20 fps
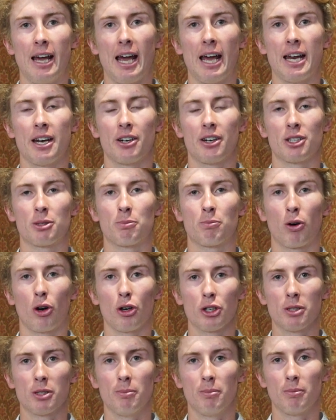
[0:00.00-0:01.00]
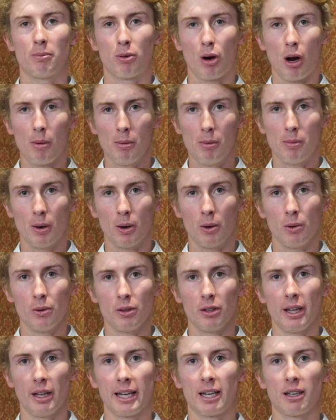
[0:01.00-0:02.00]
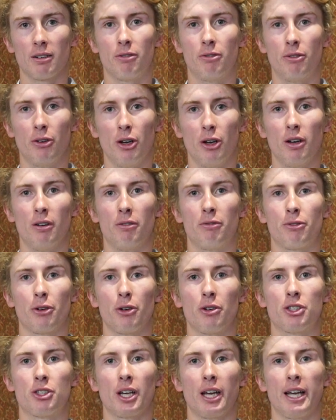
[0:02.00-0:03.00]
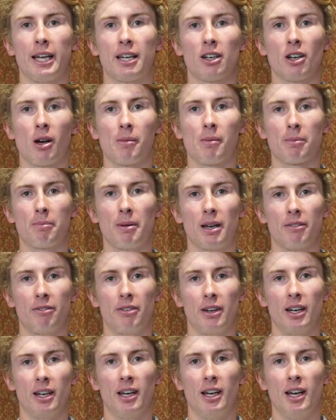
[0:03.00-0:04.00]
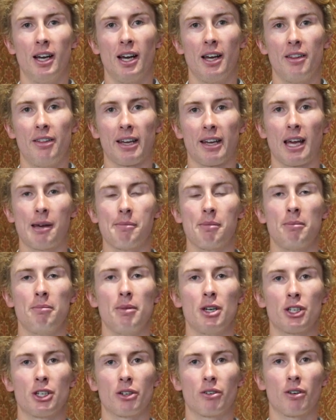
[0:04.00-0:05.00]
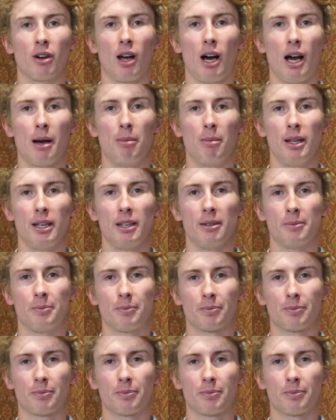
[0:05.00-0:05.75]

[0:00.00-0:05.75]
and it is probable that they confer future economic benefit that can be measured reliably.